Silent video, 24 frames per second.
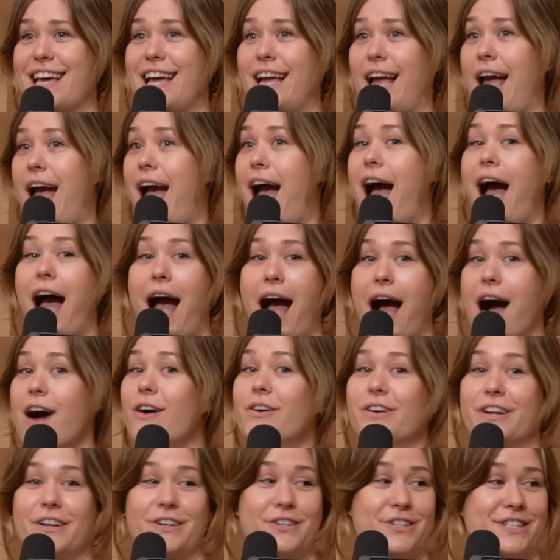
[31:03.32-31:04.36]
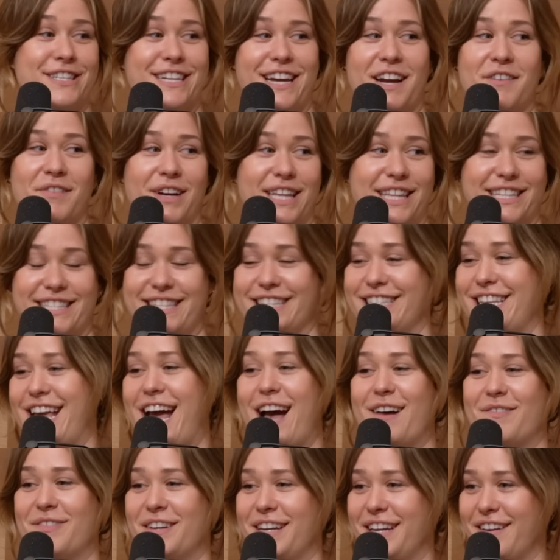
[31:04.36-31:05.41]
like, I don't understand why this is
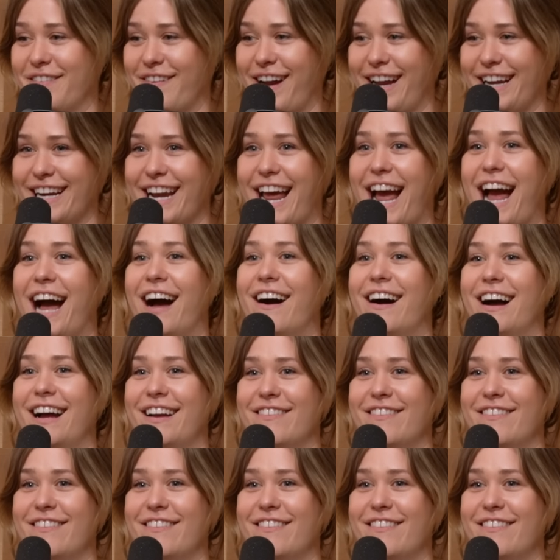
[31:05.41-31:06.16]
happening right now.